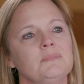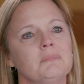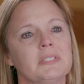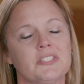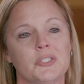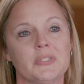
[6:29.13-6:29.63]

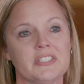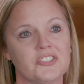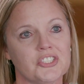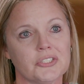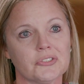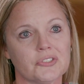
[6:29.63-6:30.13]
but to
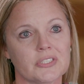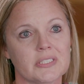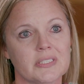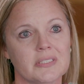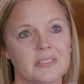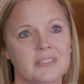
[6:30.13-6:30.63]
his children,
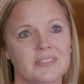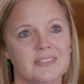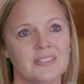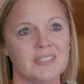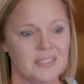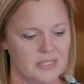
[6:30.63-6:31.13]

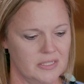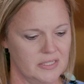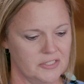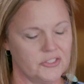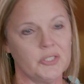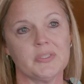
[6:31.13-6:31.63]

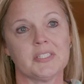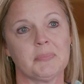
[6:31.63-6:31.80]
to his